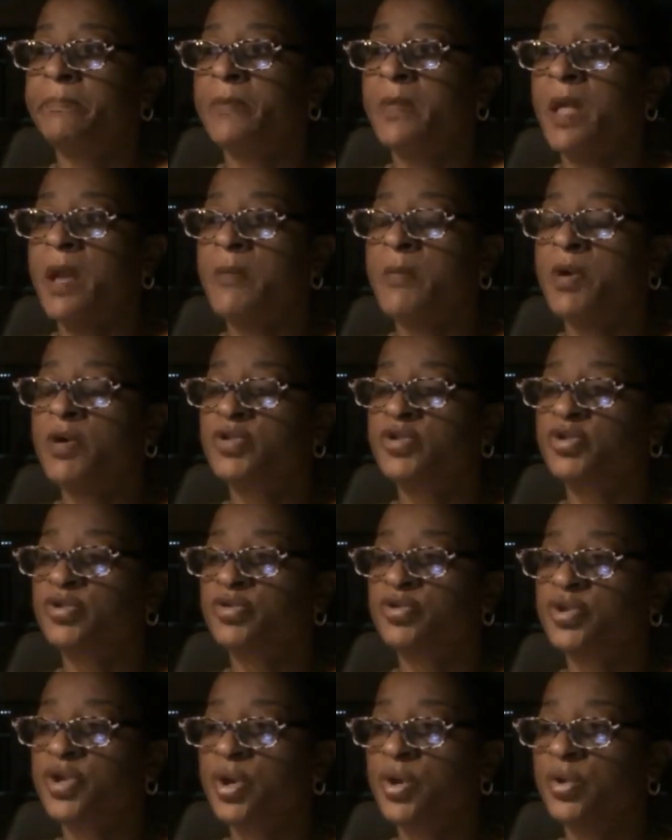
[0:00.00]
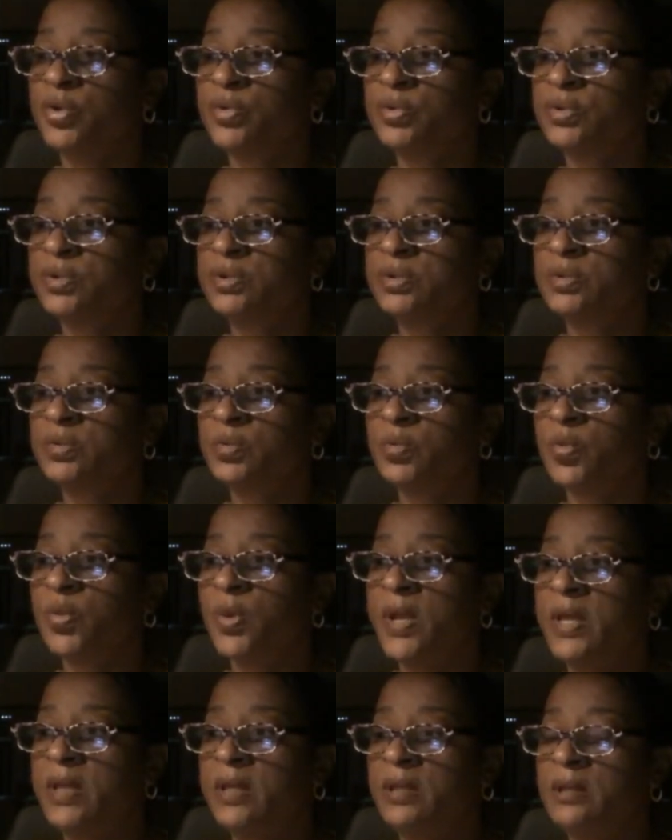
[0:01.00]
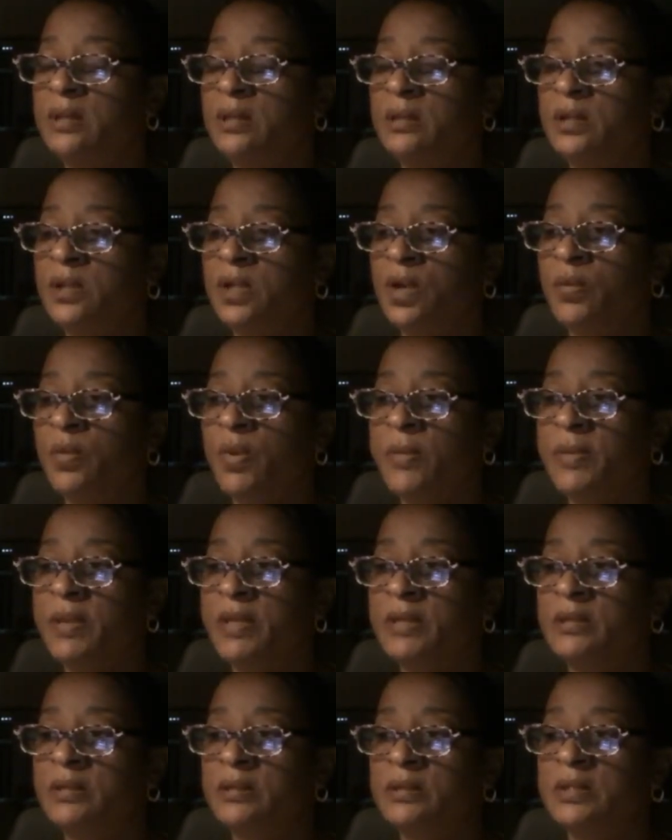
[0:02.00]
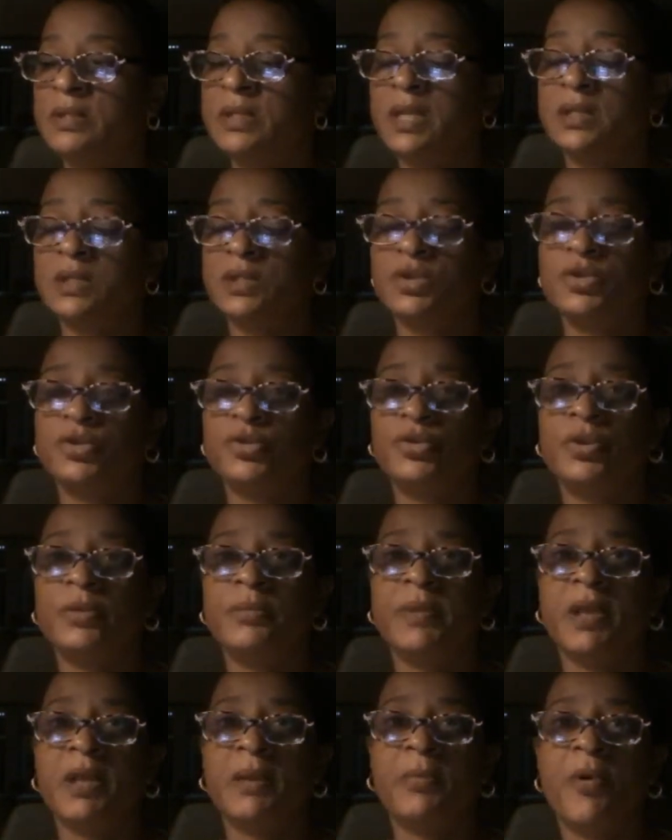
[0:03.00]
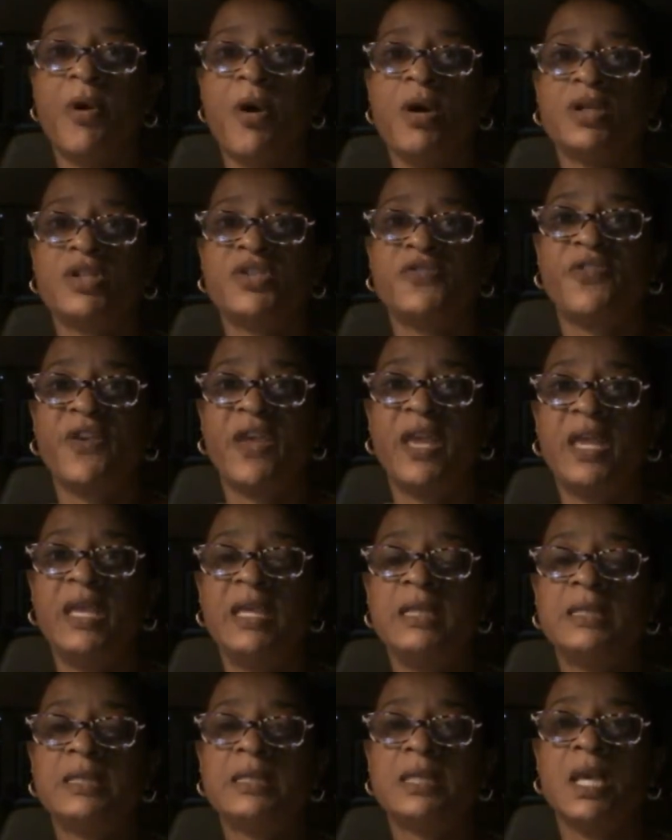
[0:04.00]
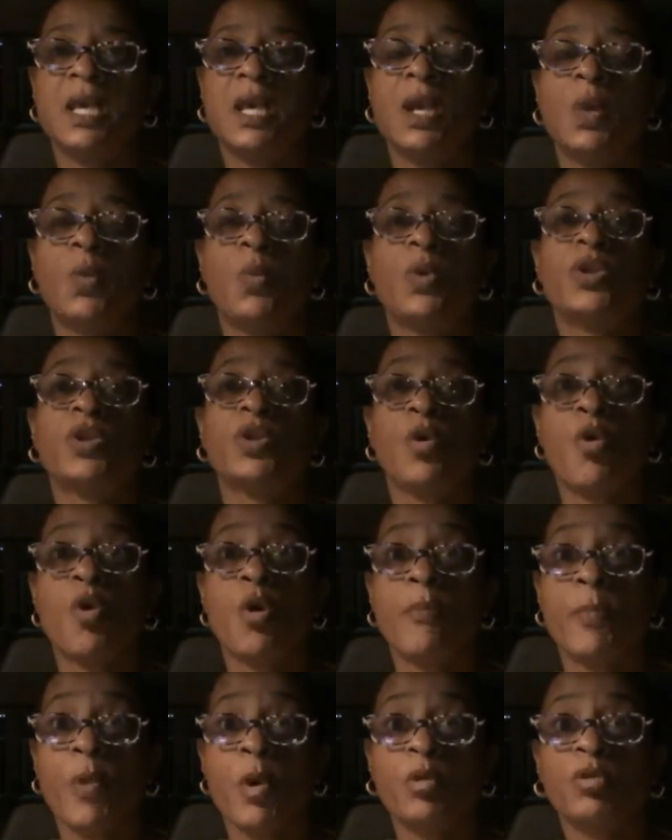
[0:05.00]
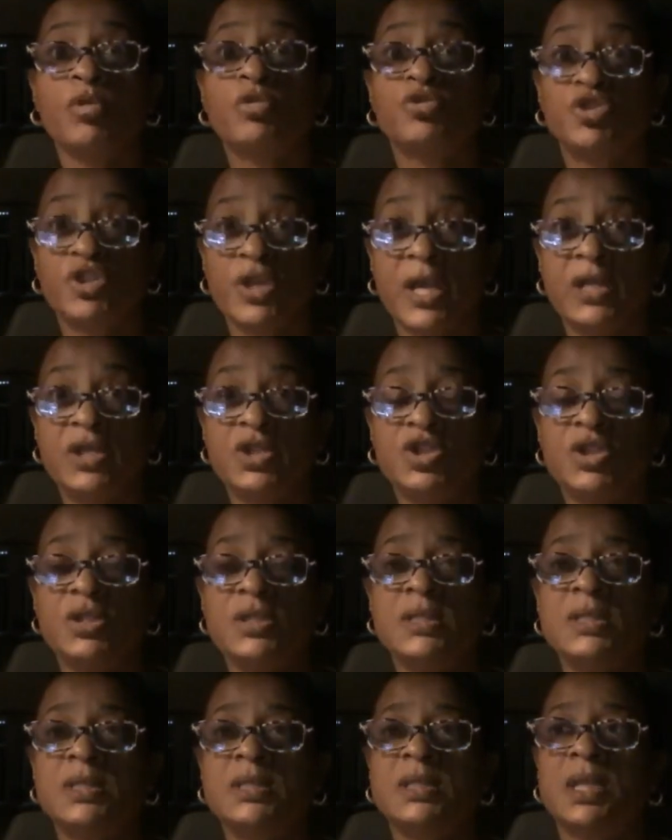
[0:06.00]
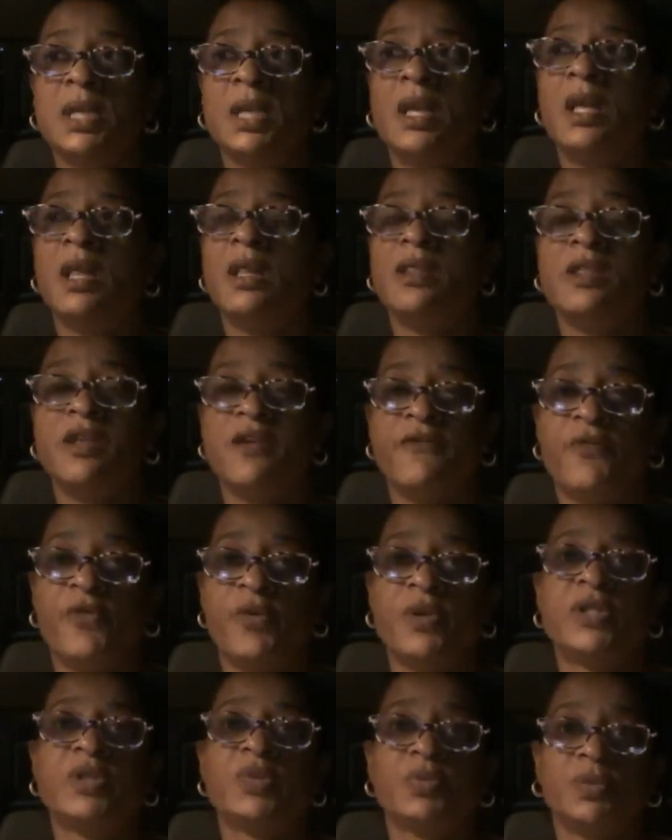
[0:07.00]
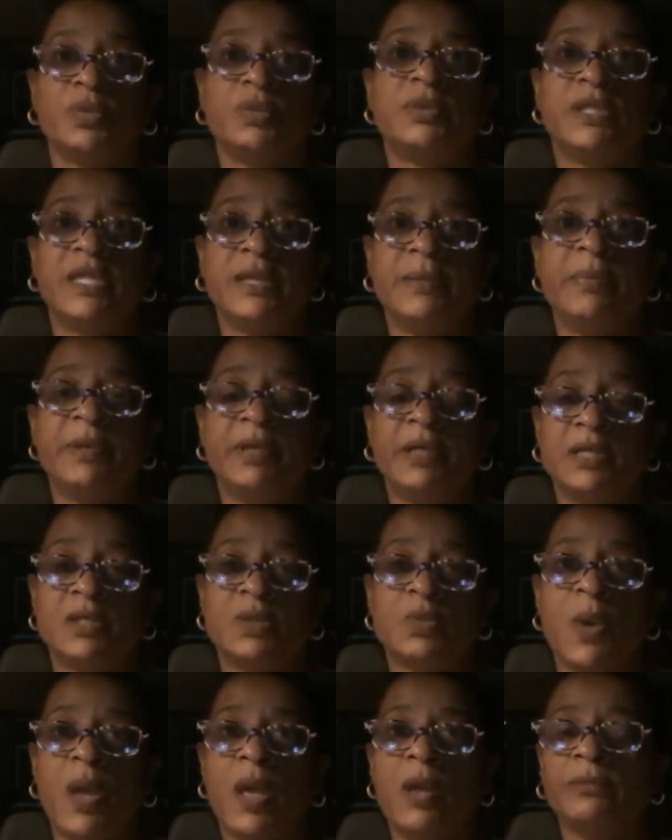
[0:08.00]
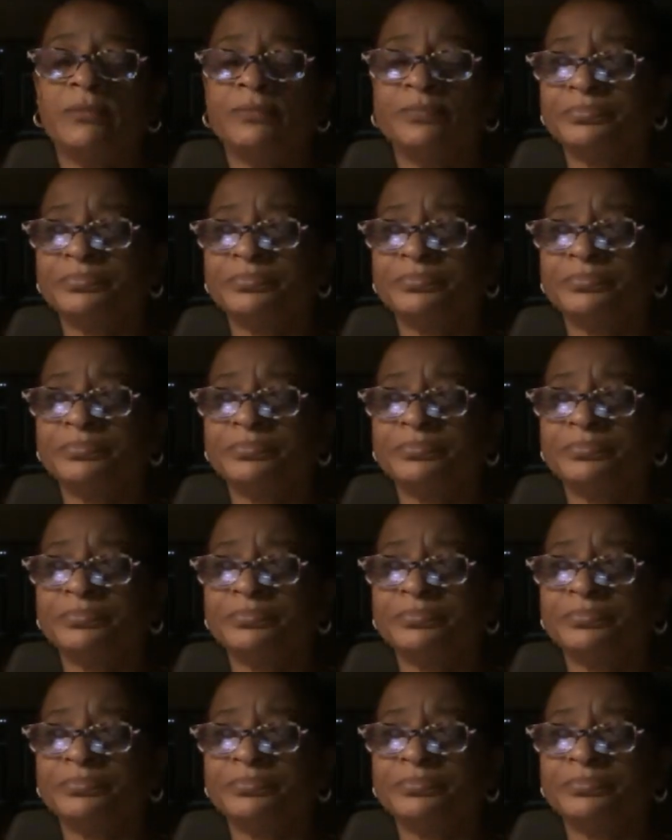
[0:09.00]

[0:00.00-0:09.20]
I'm also told when, you know, women get to the menopause phase with the hormonal changes, their voice will deepen as well.